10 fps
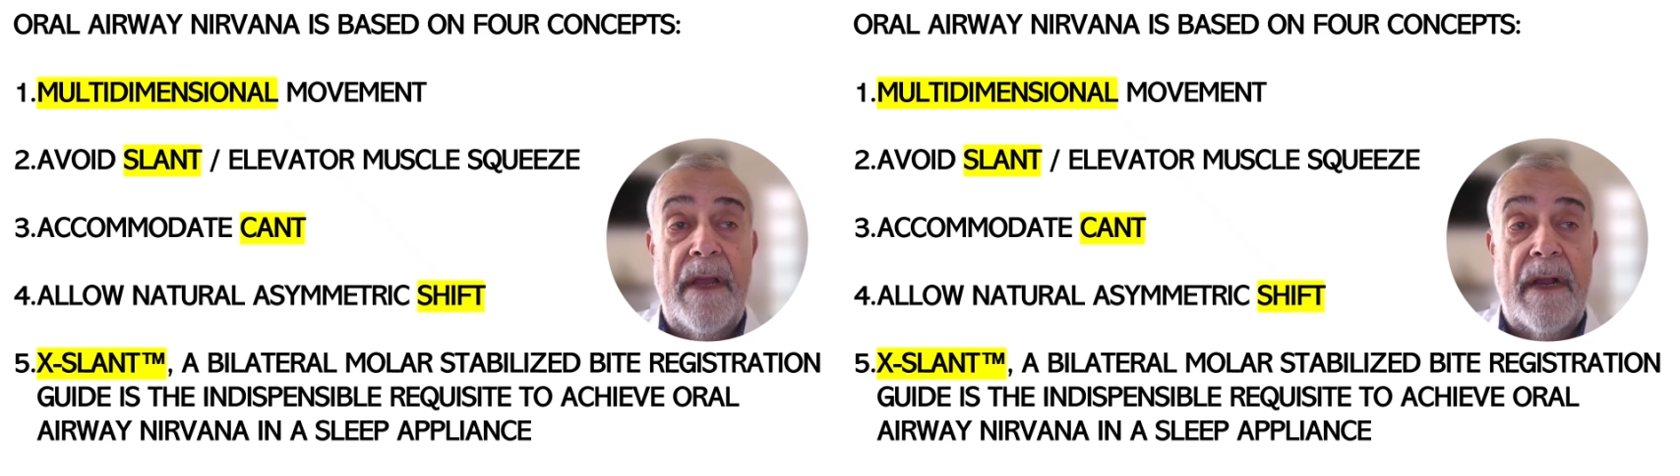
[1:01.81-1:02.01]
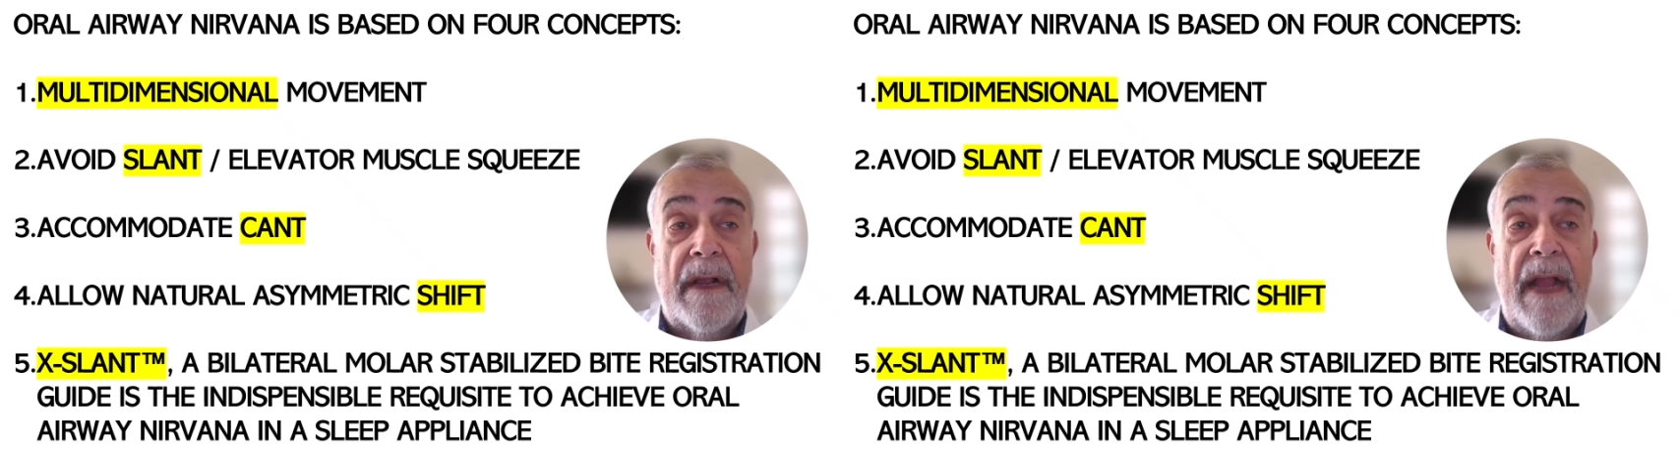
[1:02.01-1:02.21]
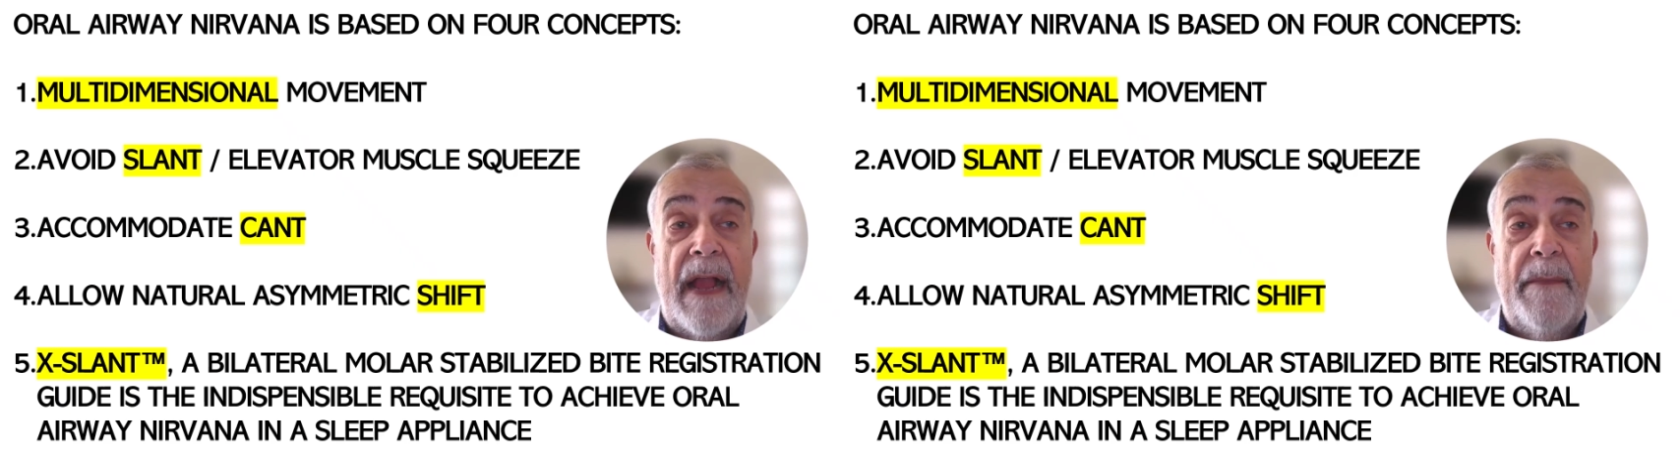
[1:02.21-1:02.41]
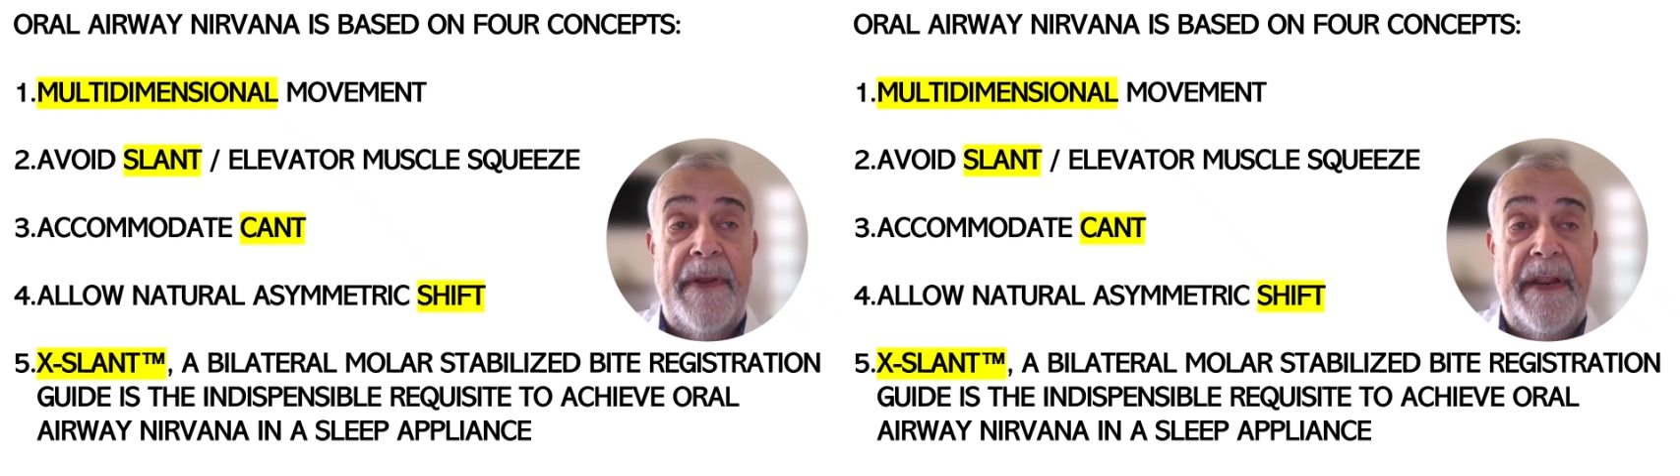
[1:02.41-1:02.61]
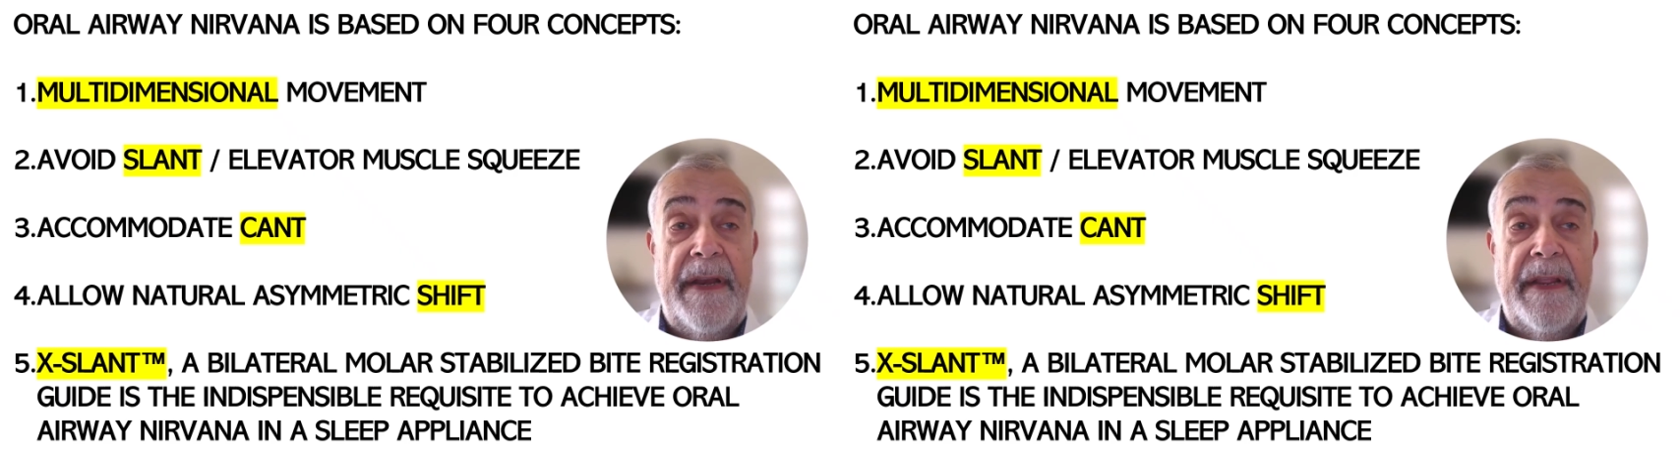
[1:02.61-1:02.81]

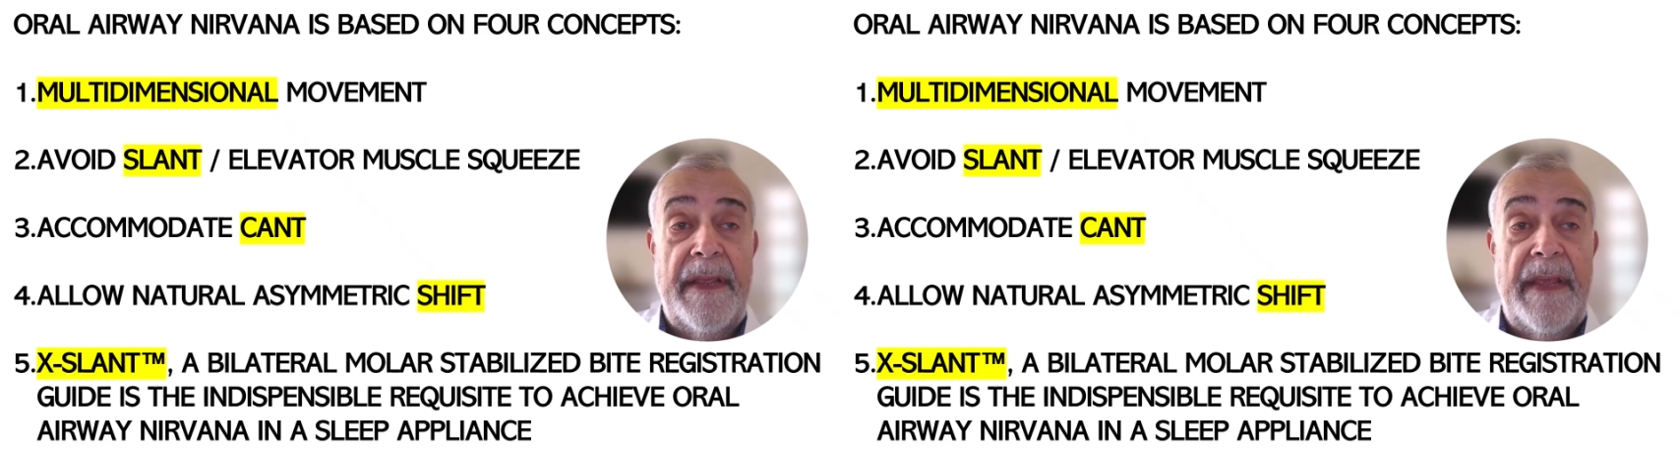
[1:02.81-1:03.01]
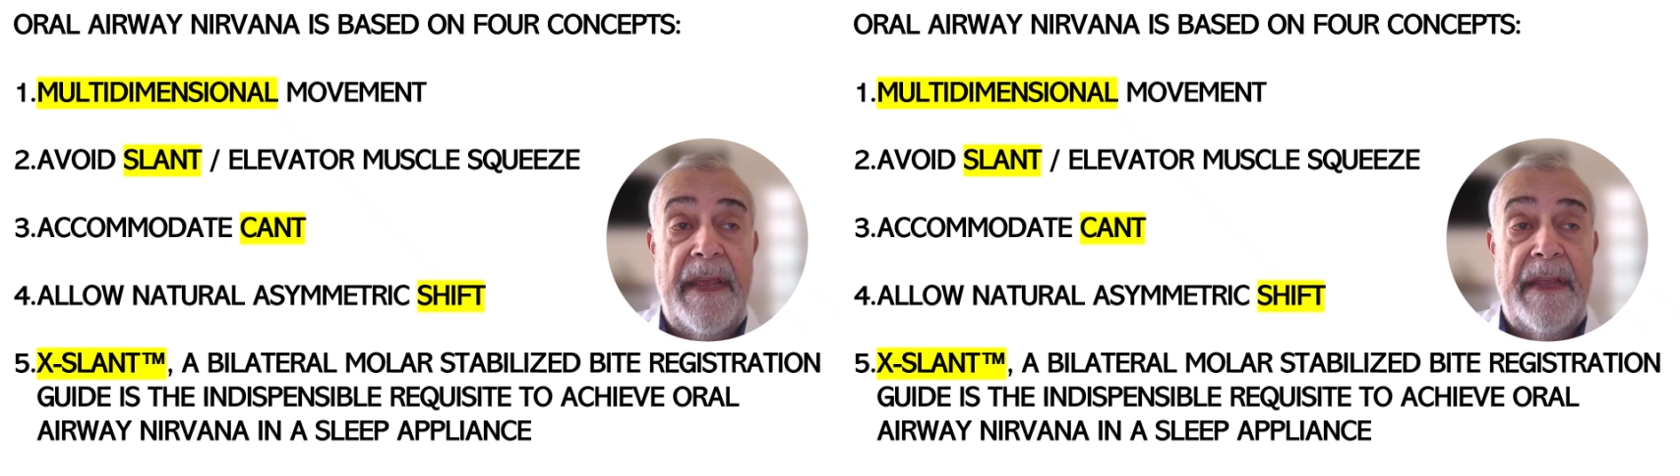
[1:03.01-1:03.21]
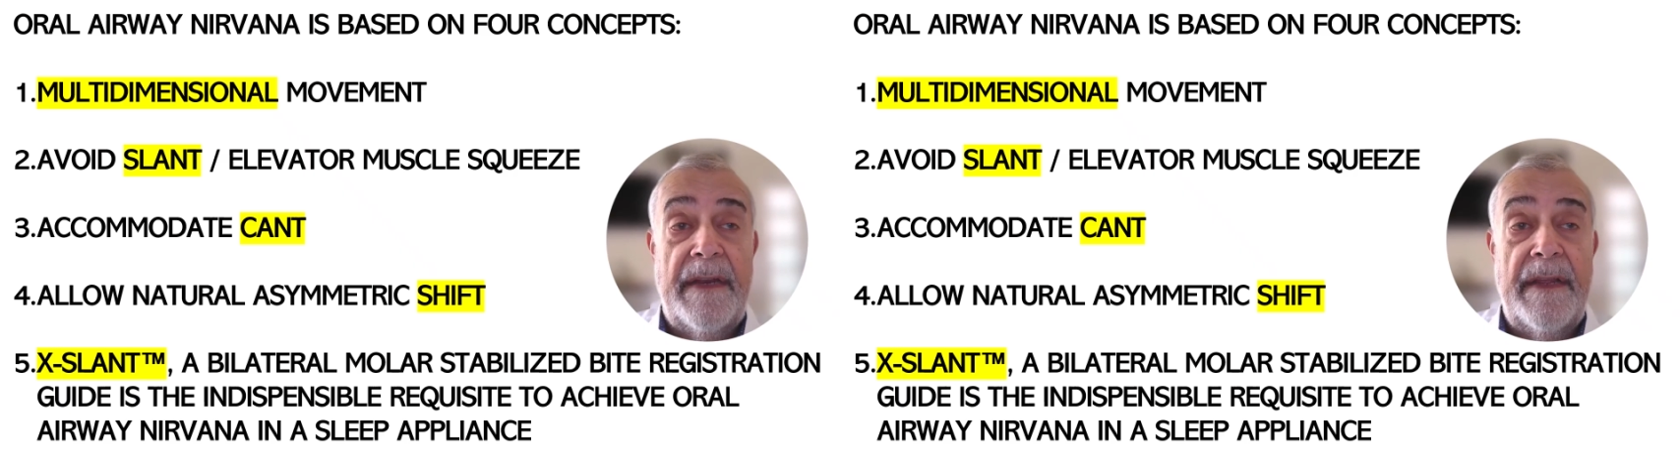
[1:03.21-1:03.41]
accommodating CANT,